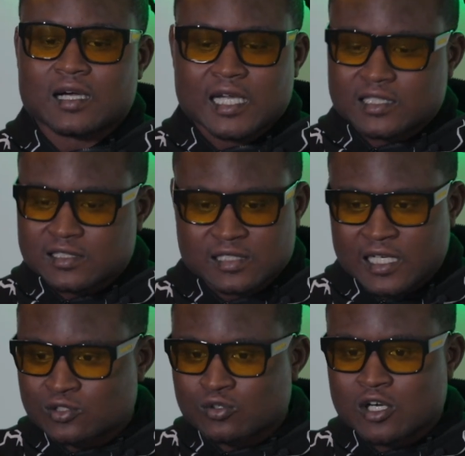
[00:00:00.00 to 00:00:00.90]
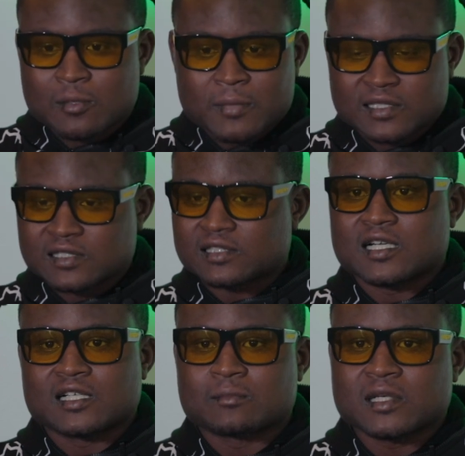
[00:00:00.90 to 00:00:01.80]
I do all my
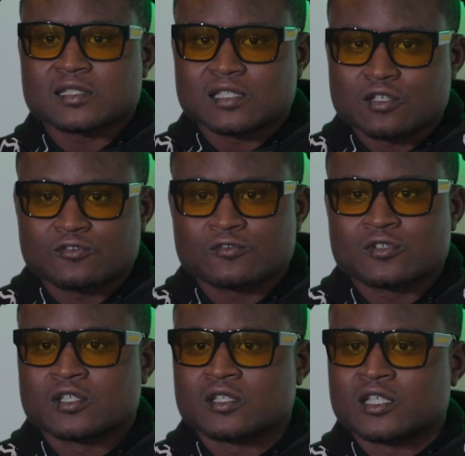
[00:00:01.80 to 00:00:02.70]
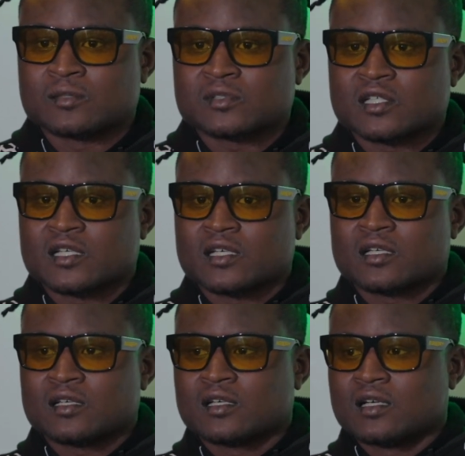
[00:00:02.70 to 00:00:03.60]
designing myself. You know what
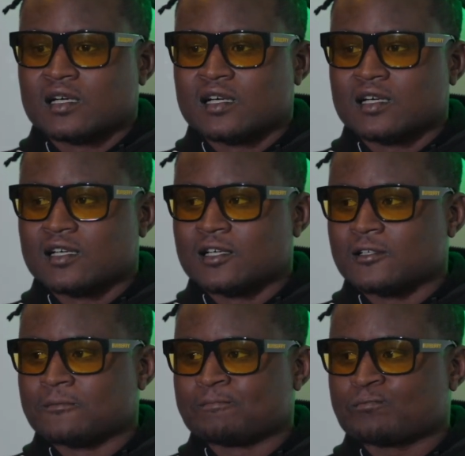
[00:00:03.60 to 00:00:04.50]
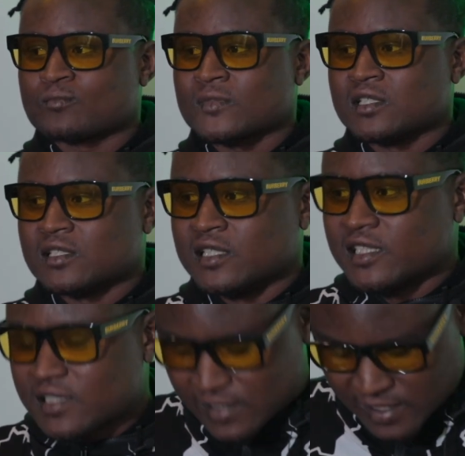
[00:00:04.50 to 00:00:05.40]
I'm saying?
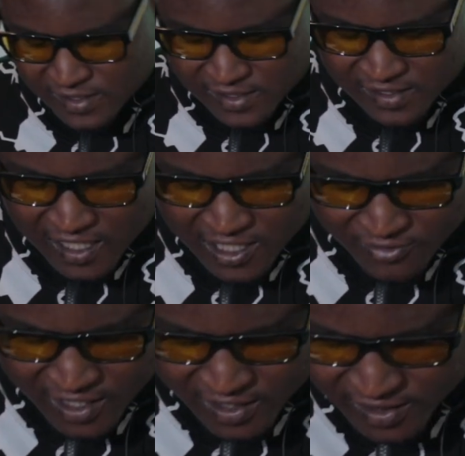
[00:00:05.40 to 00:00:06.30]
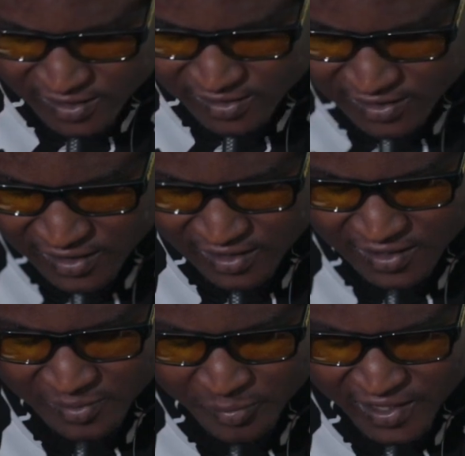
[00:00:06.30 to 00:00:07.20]
This design right here,
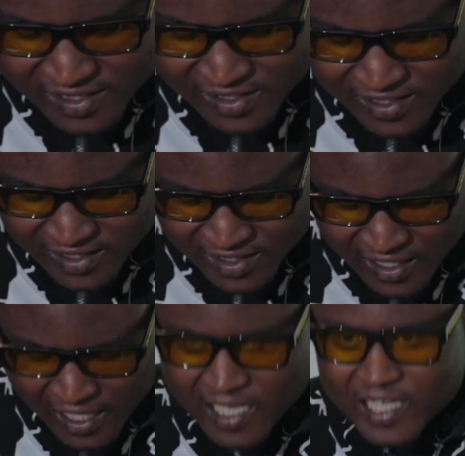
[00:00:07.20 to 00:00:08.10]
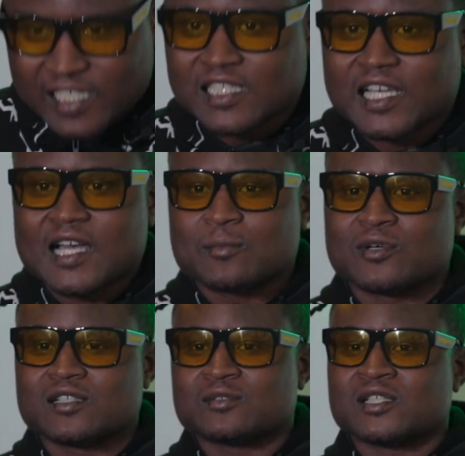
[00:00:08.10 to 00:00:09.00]
basically, I had collab
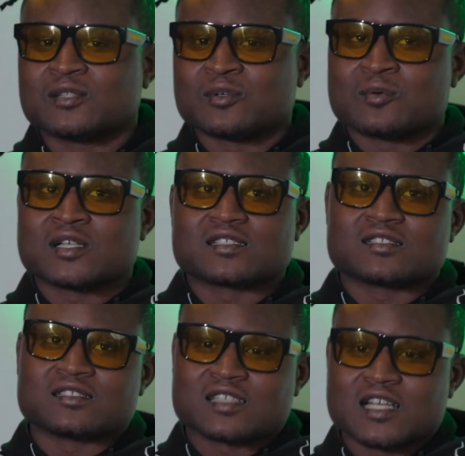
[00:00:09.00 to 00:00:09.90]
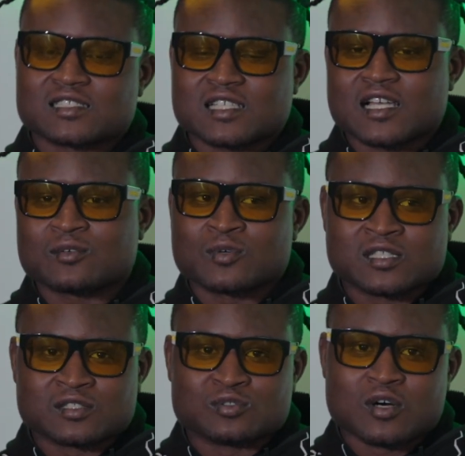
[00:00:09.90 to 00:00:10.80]
with one of the designers, like one
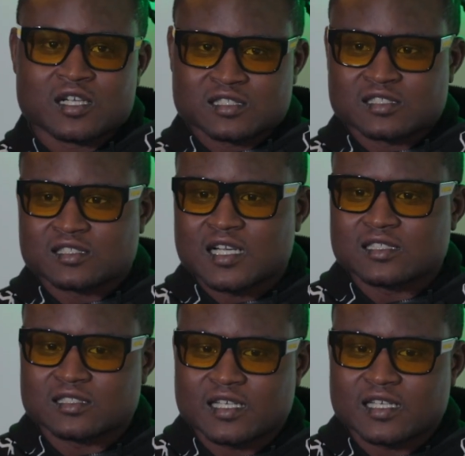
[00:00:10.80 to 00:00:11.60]
of the New Orleans designers